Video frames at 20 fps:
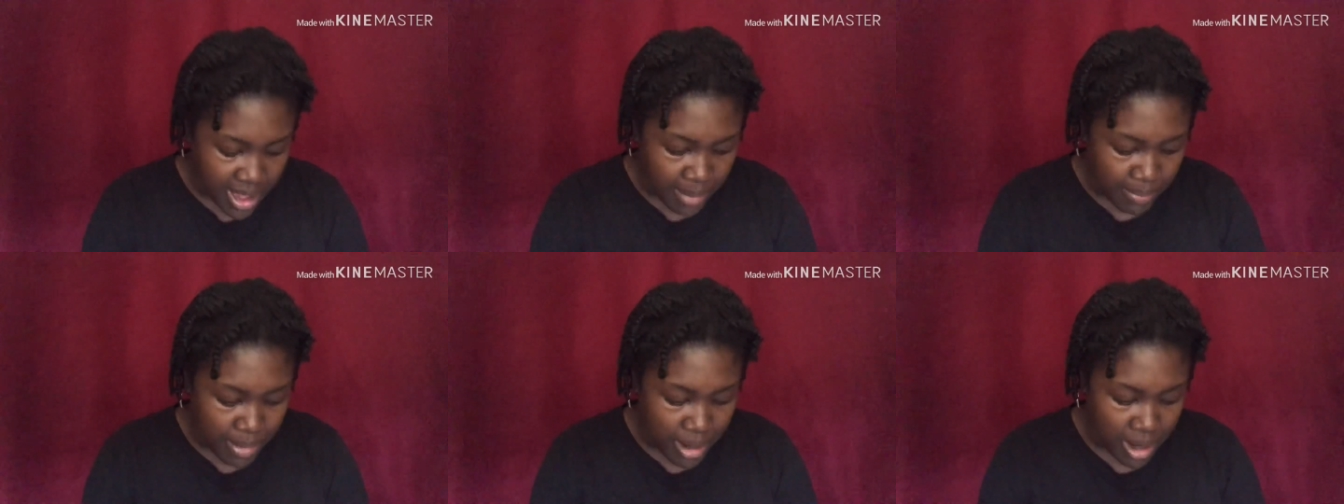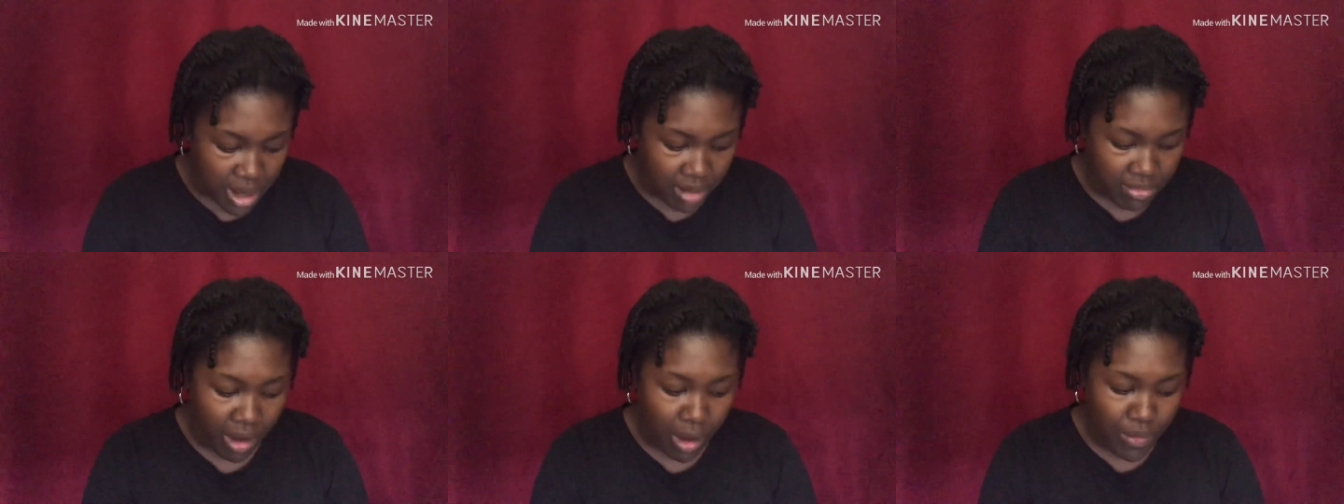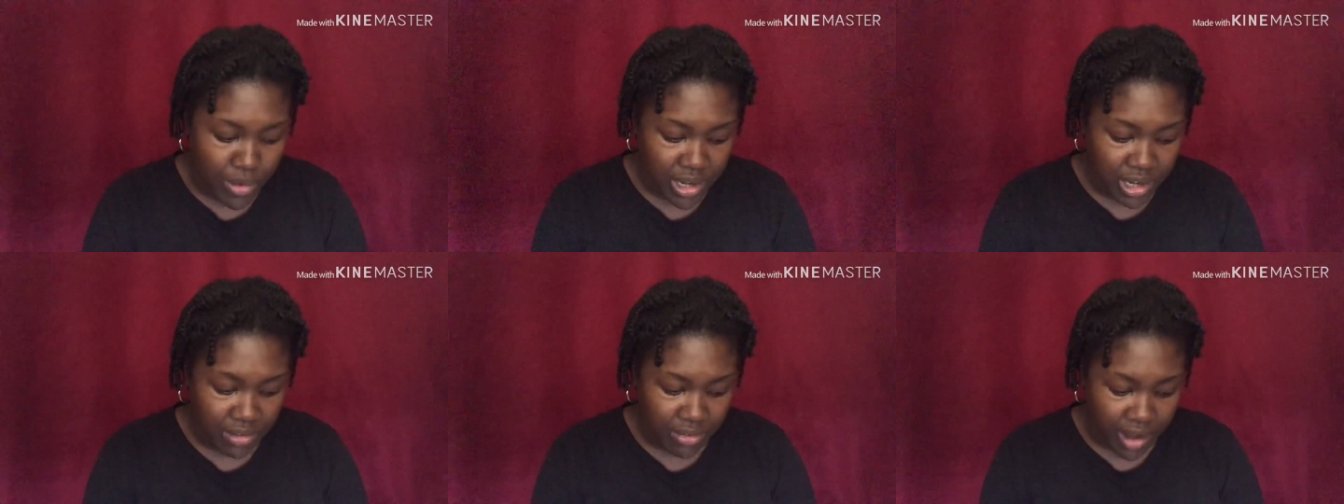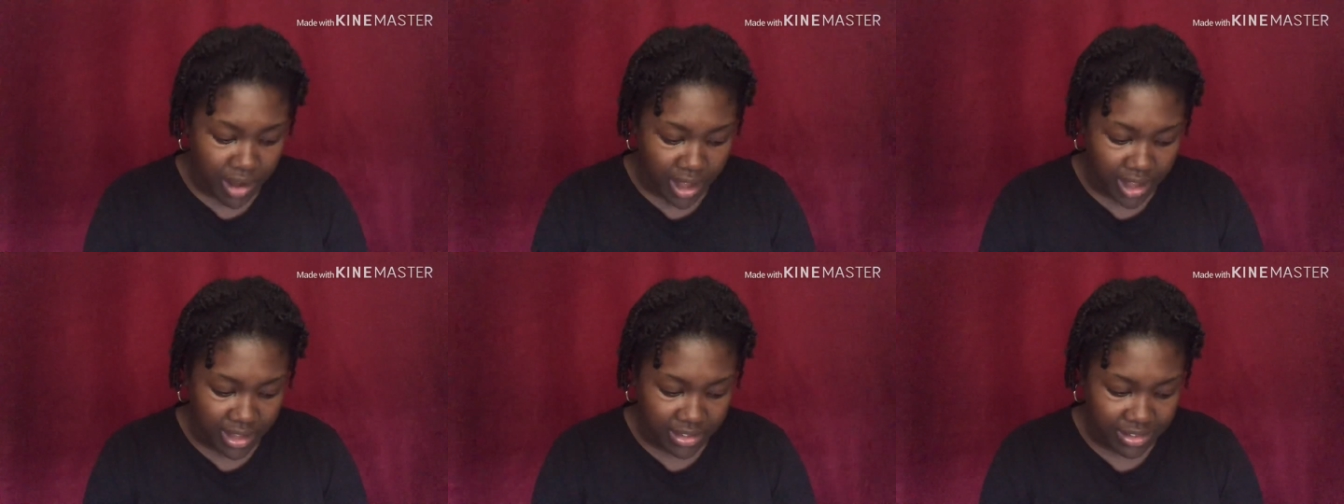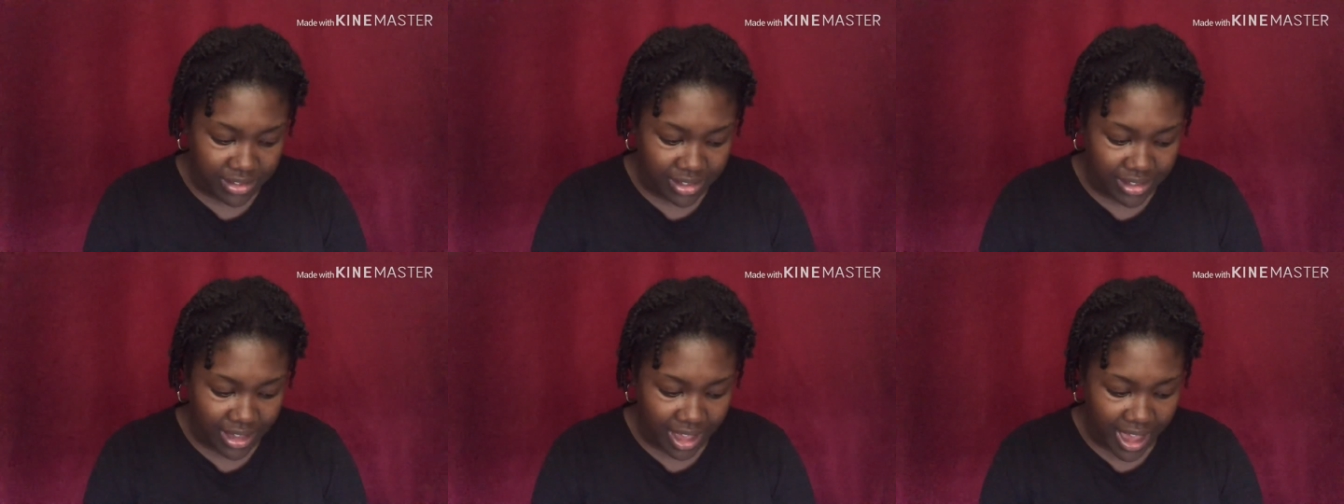But grow in
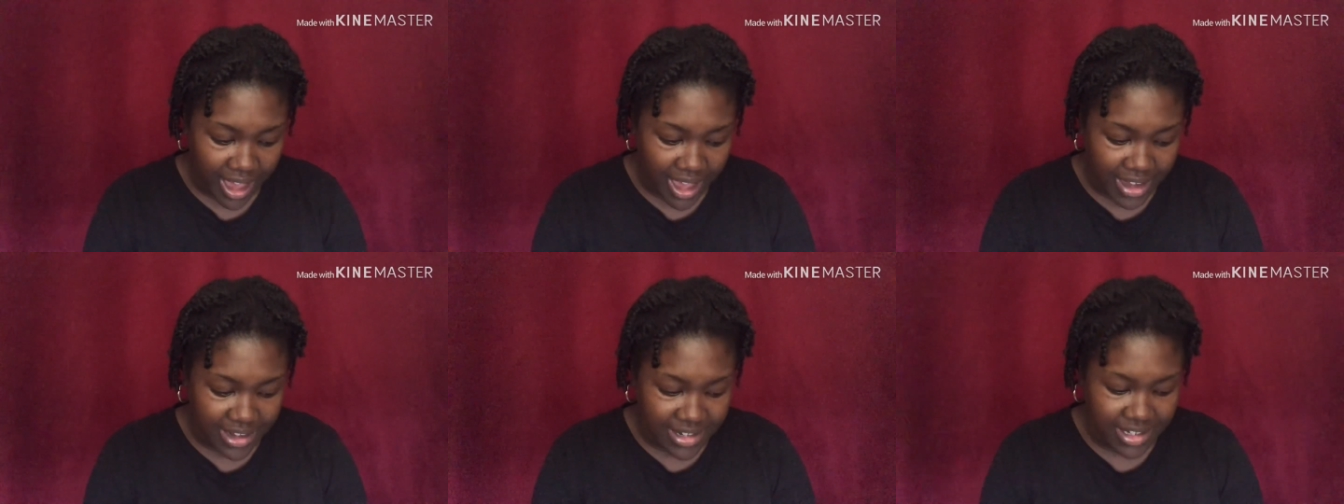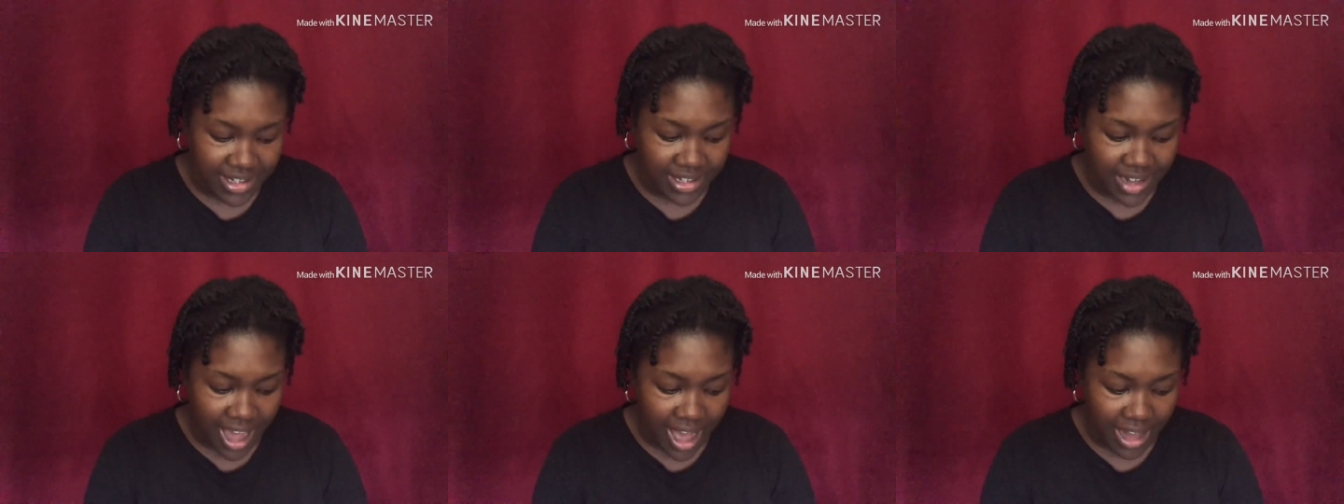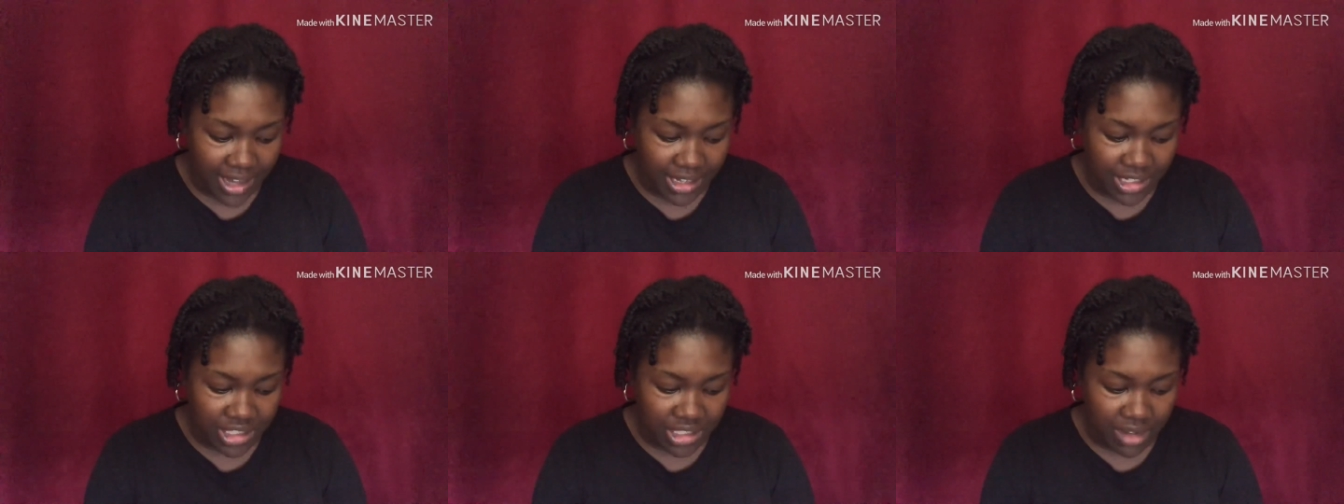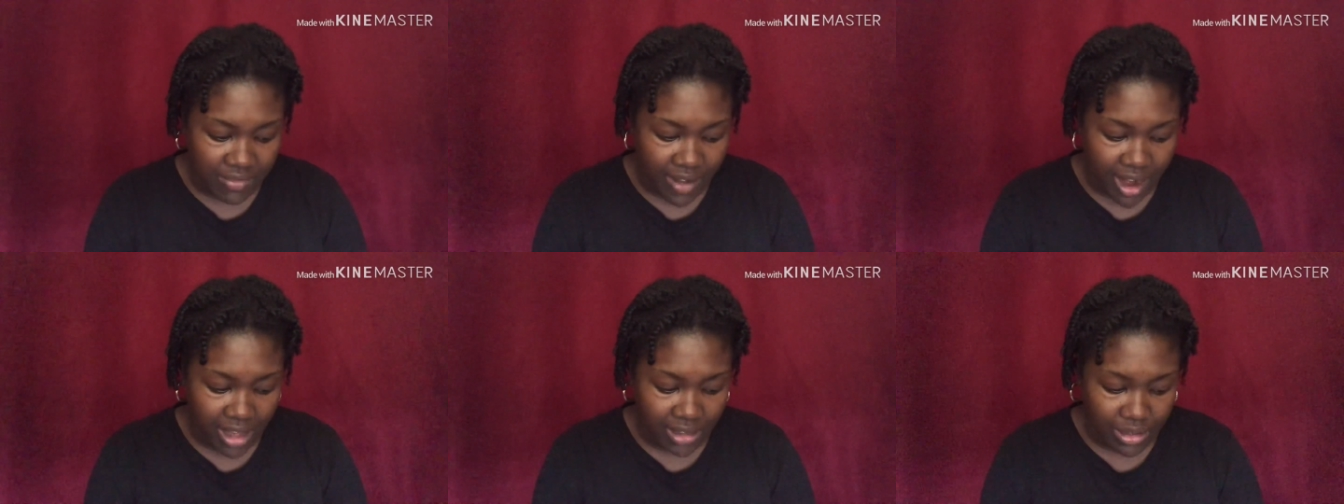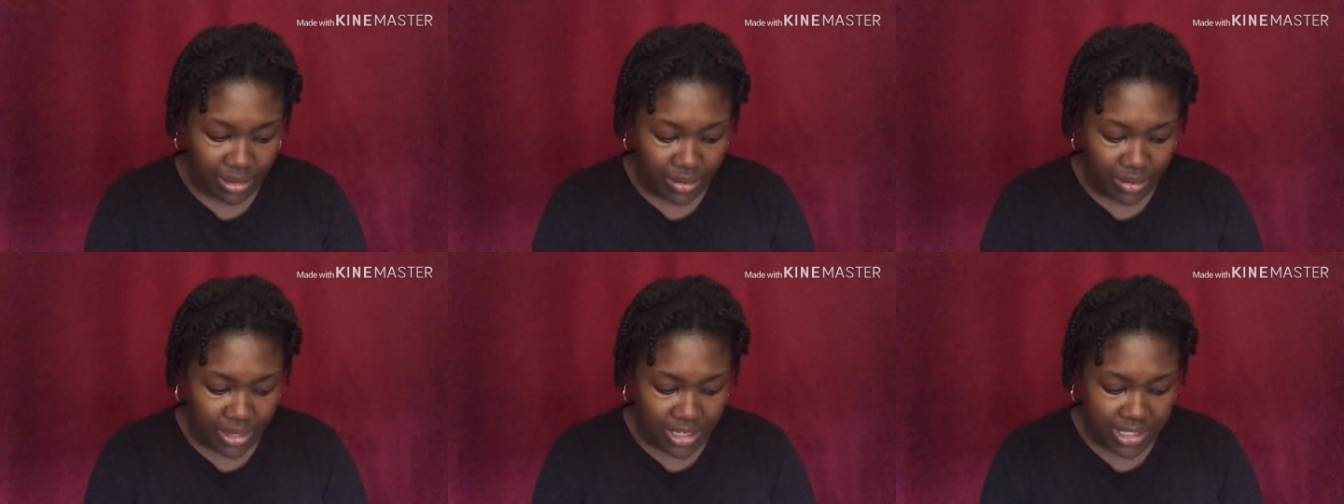grace and in the knowledge of our
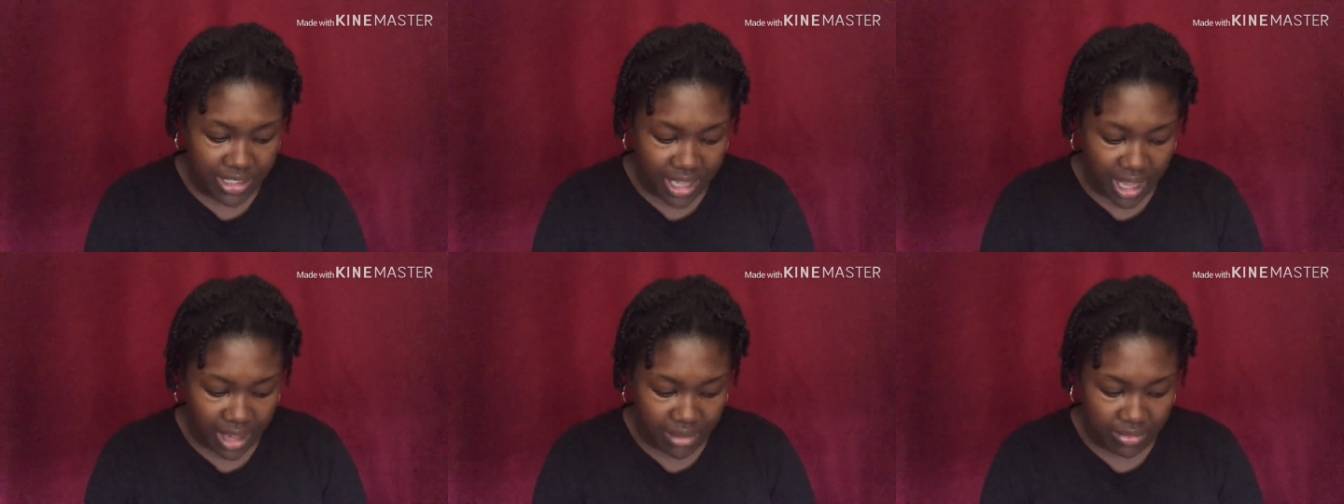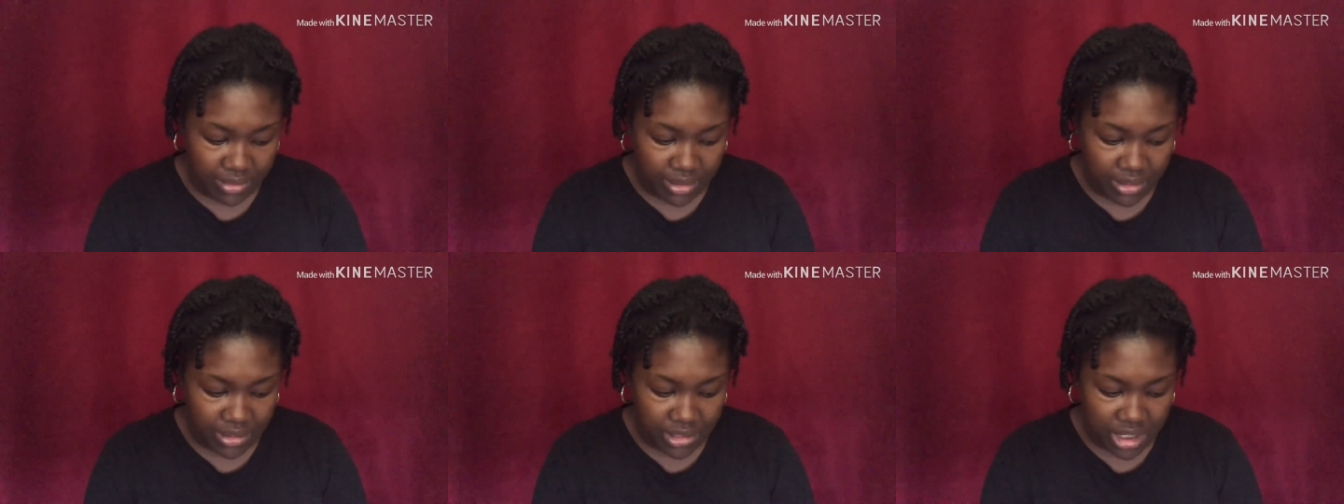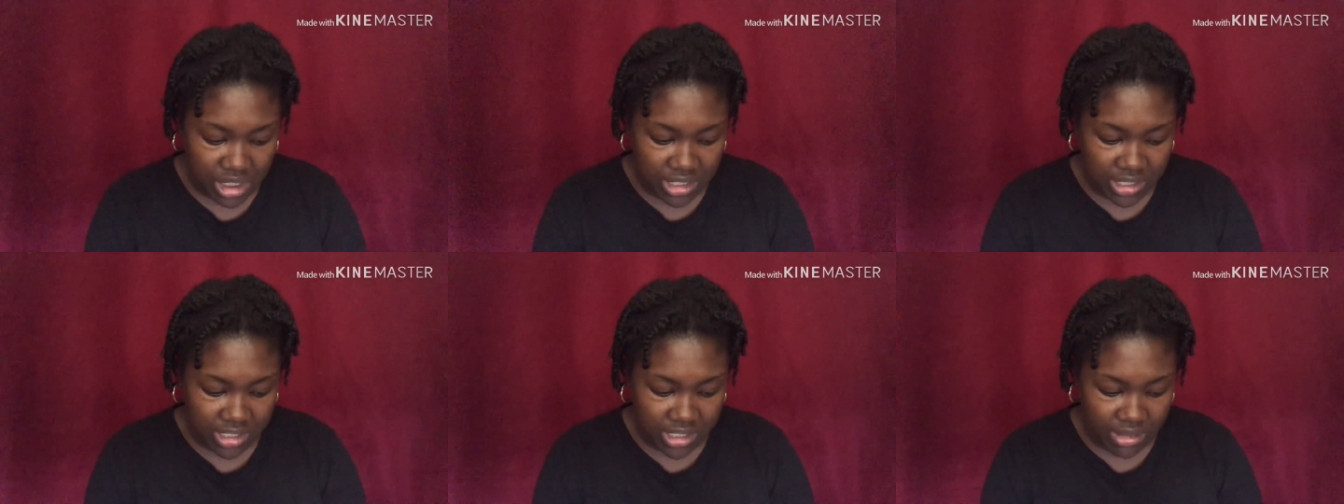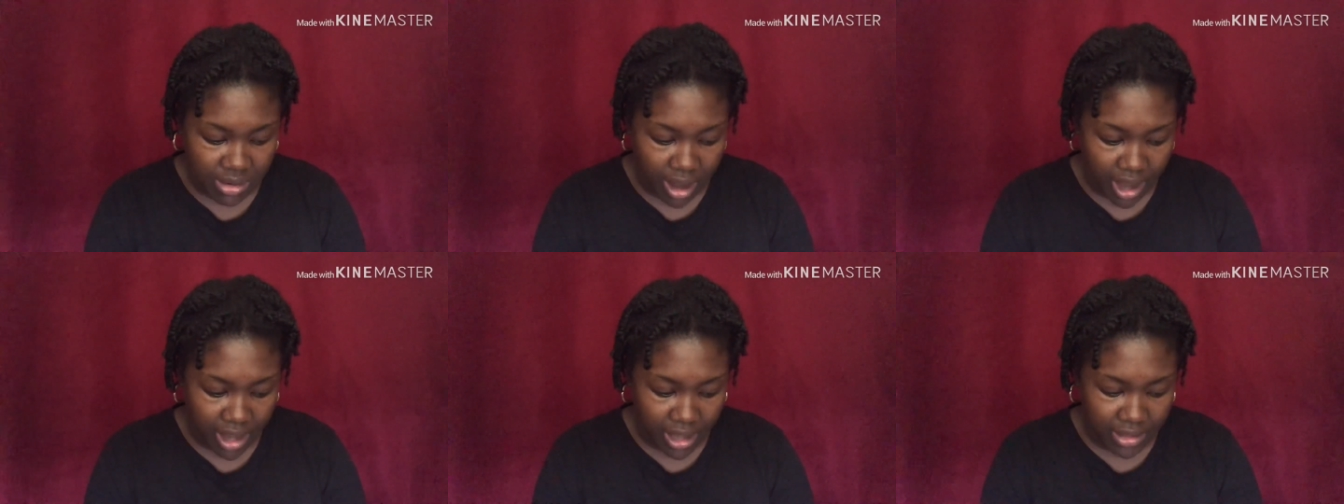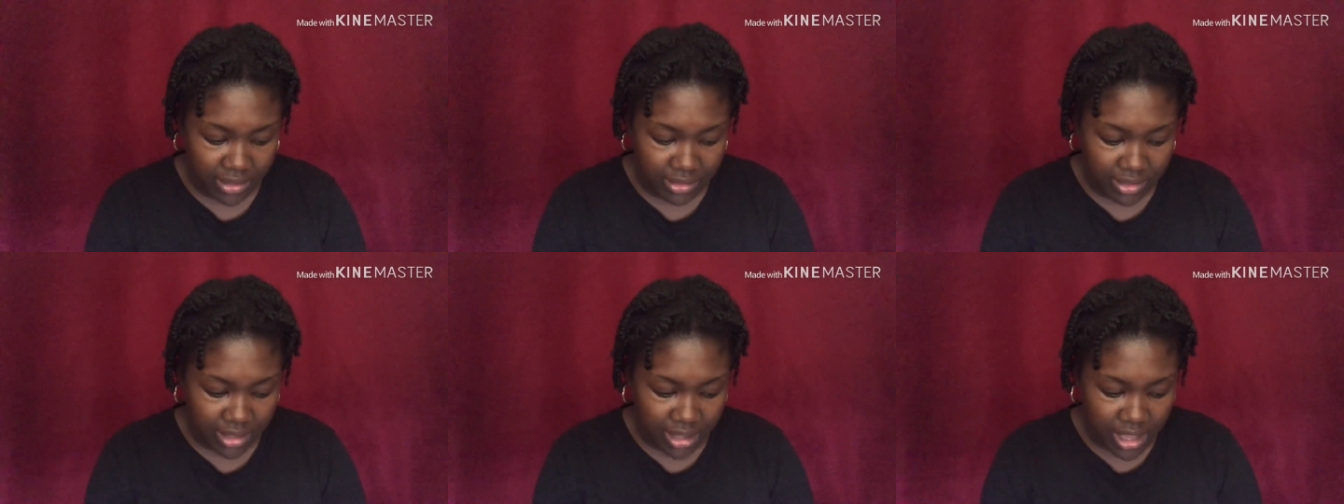Lord and Savior, Jesus
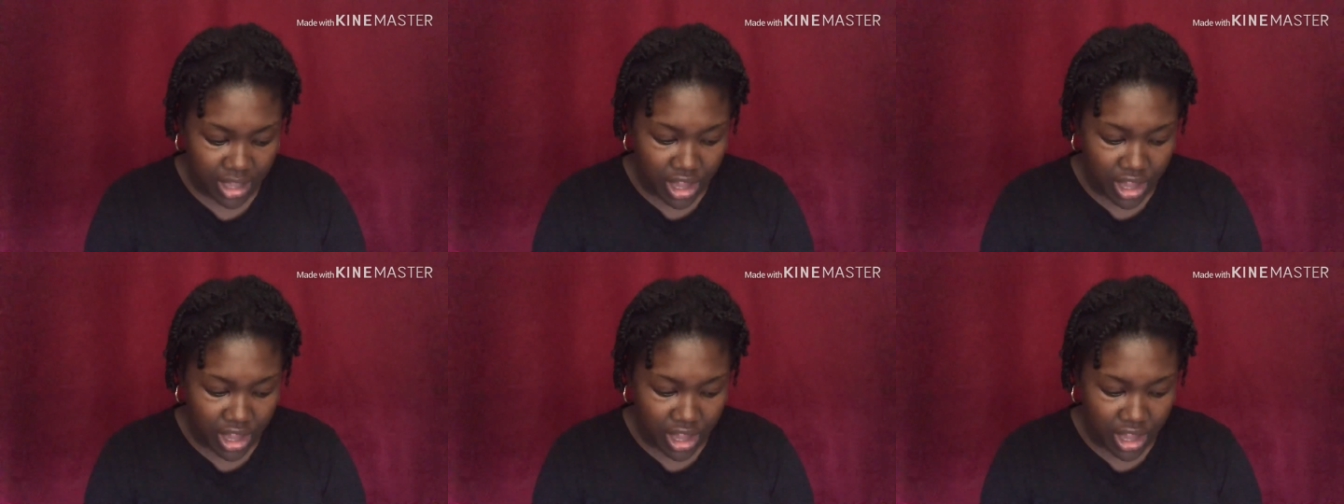Christ.